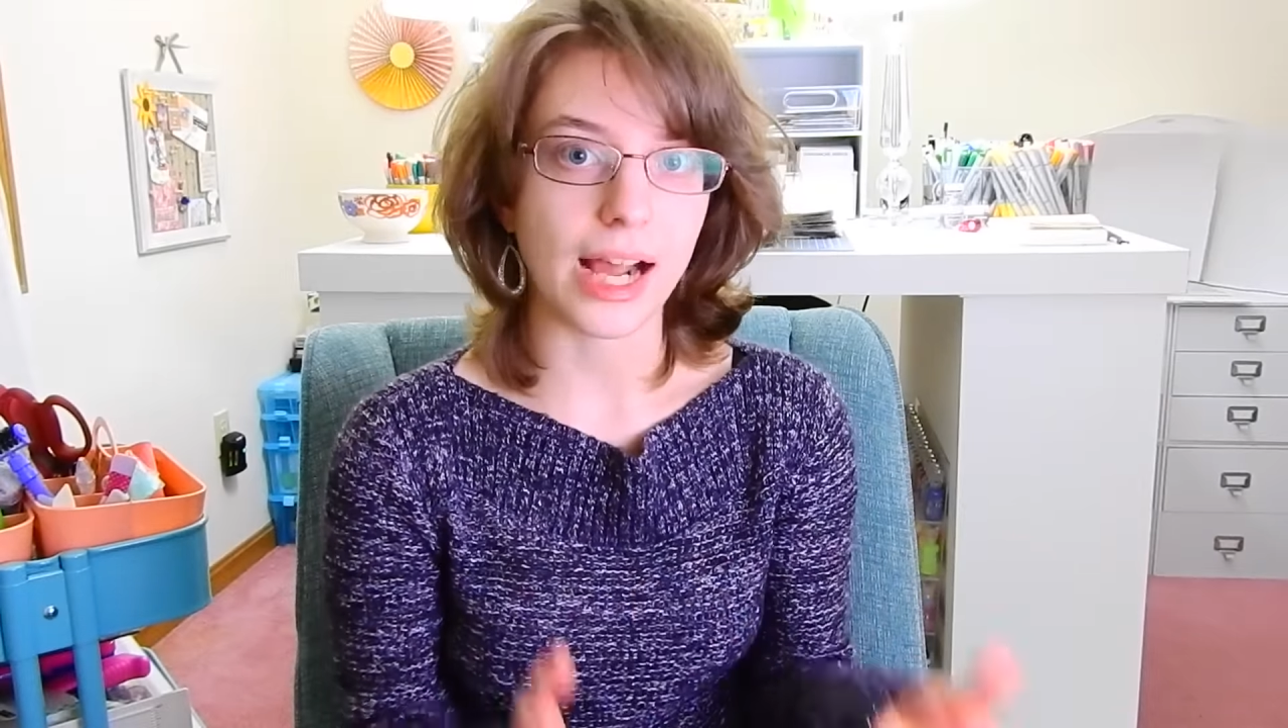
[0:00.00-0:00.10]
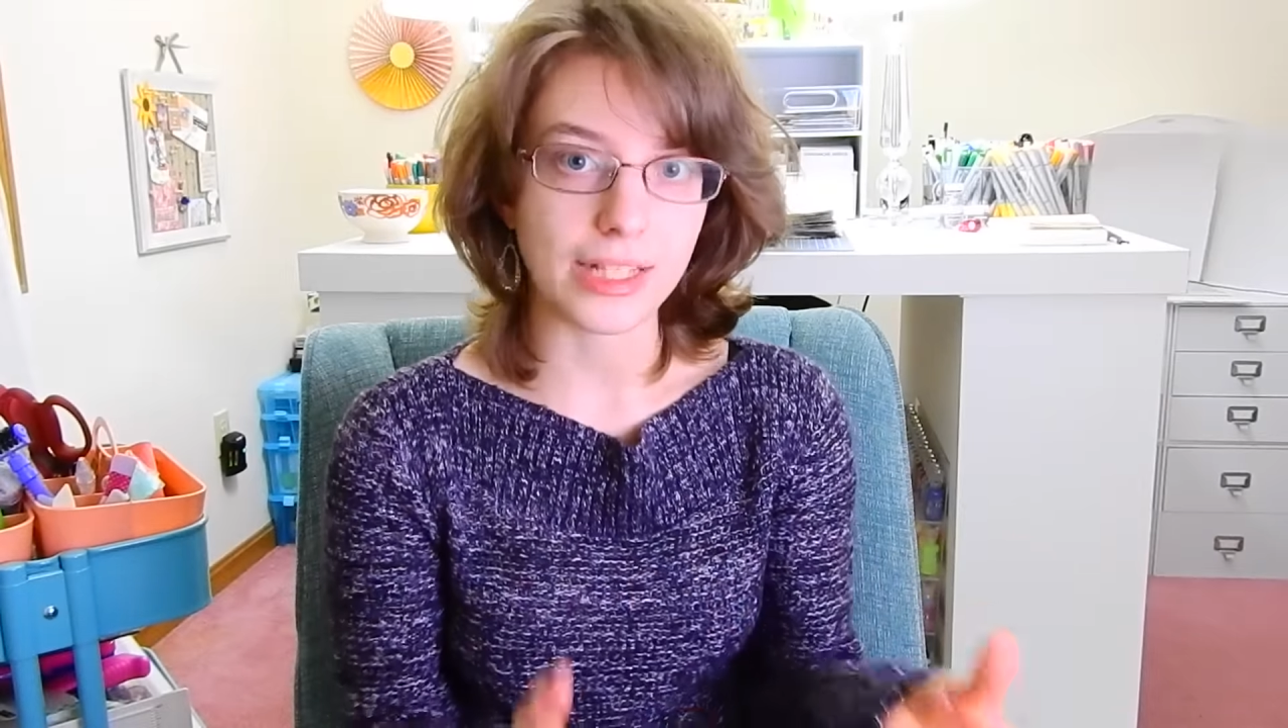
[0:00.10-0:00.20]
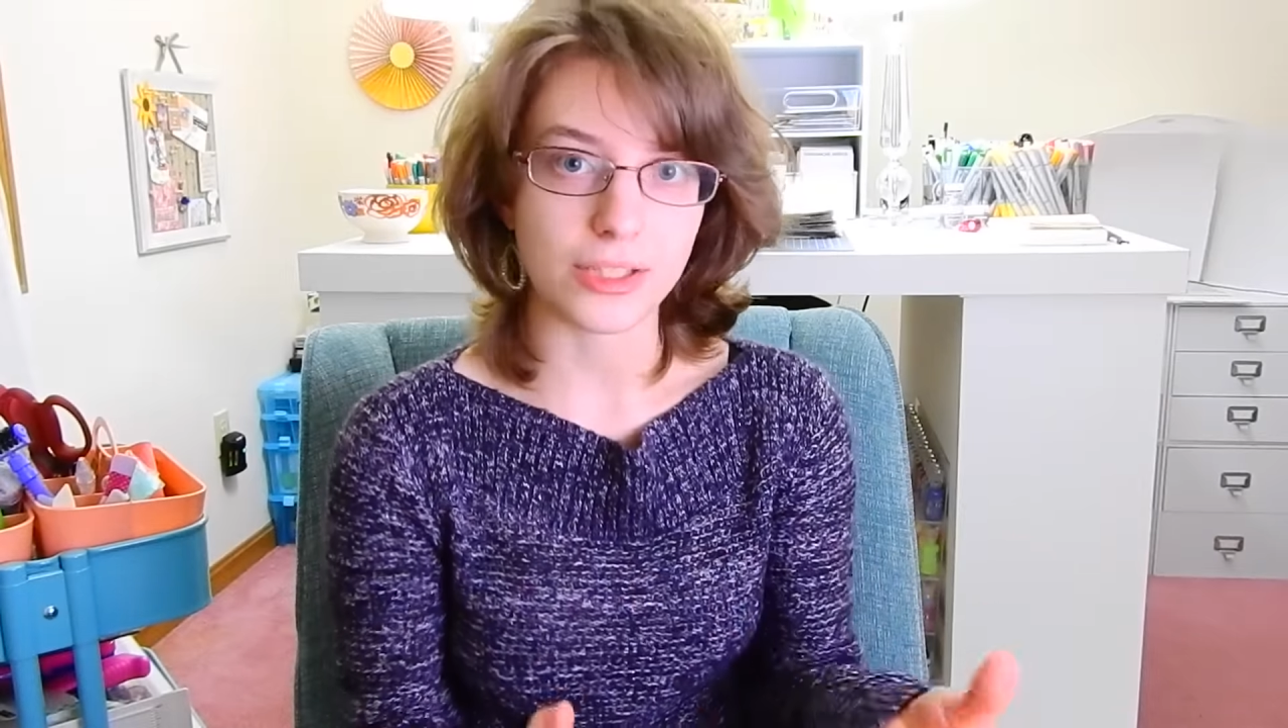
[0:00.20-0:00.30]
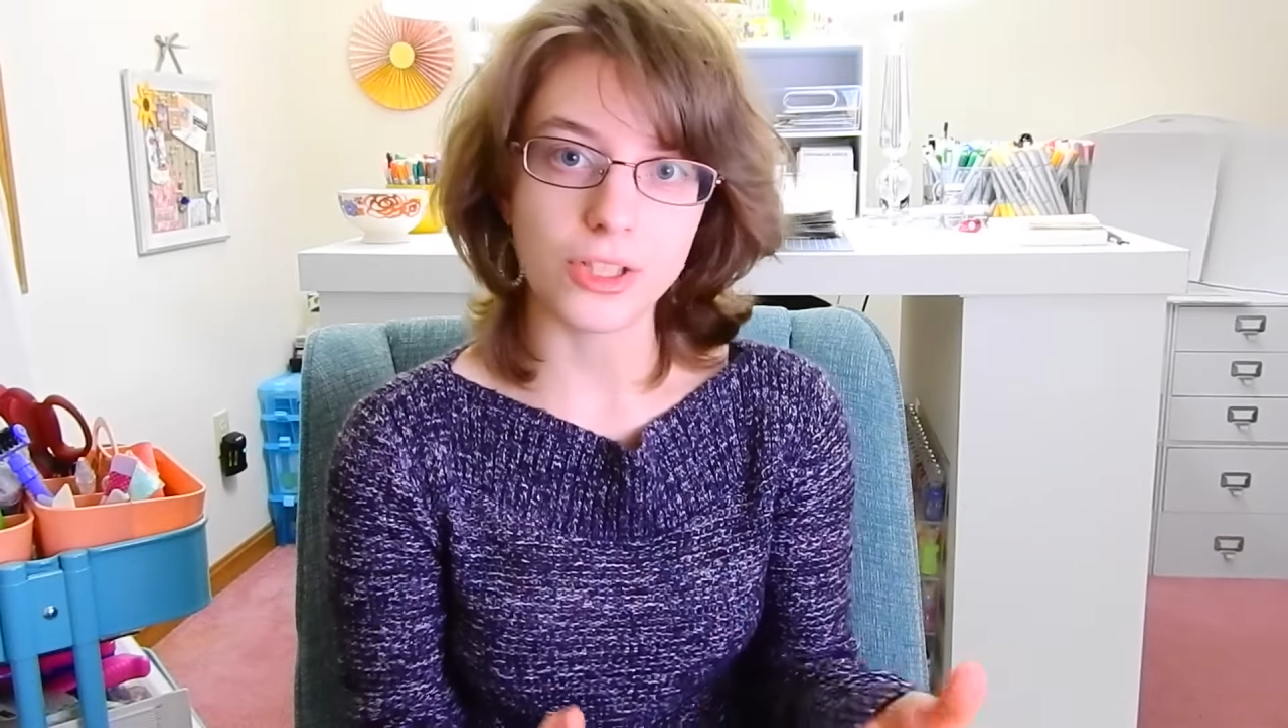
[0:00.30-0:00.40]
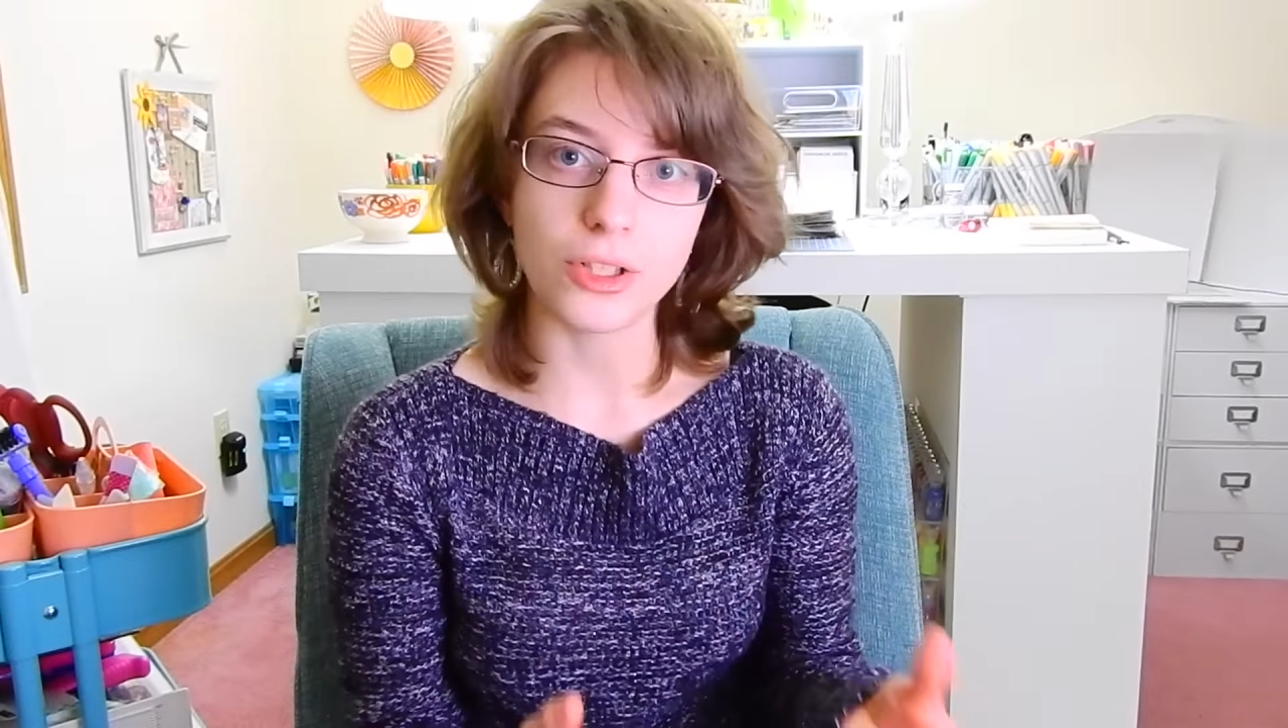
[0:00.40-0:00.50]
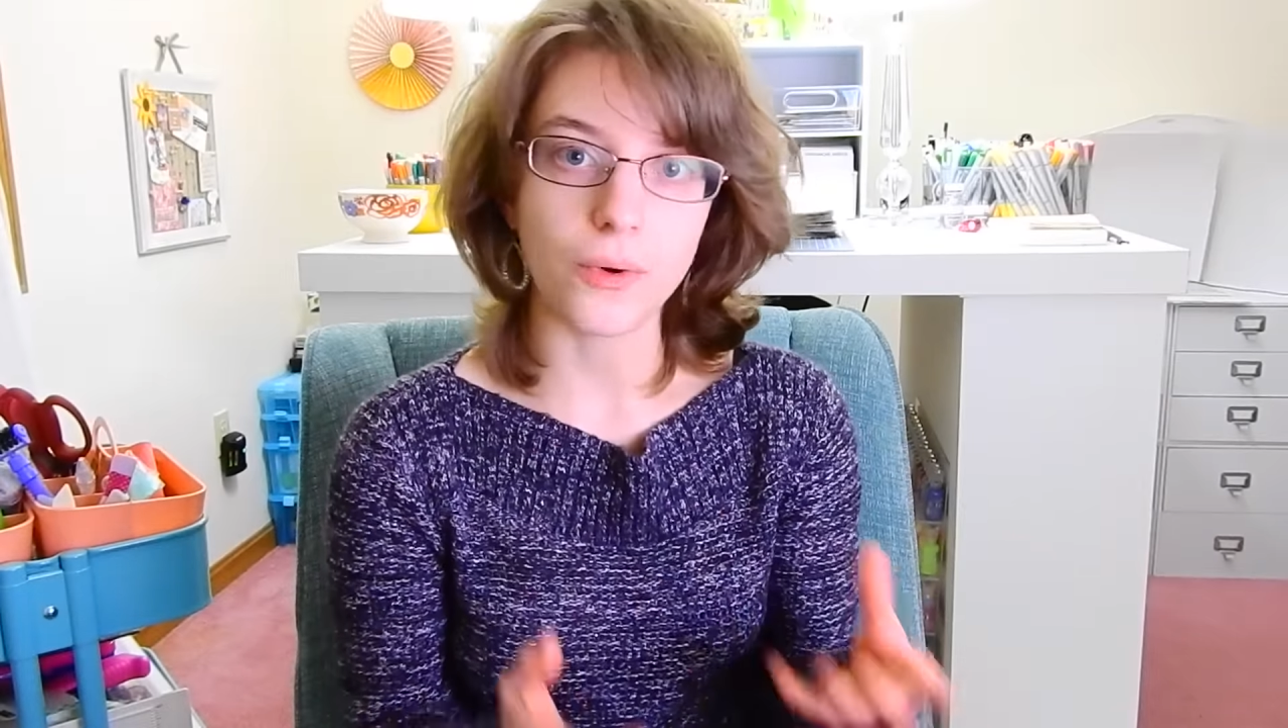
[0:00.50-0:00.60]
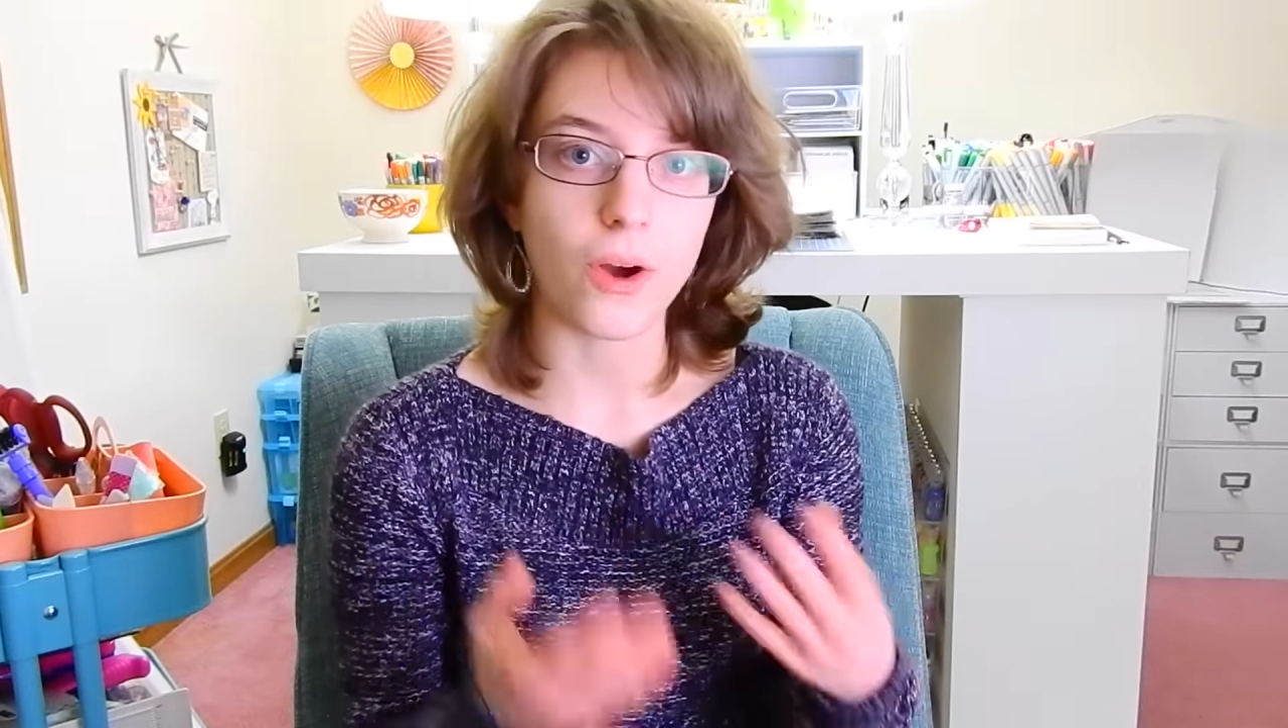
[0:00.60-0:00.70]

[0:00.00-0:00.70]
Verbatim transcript: I do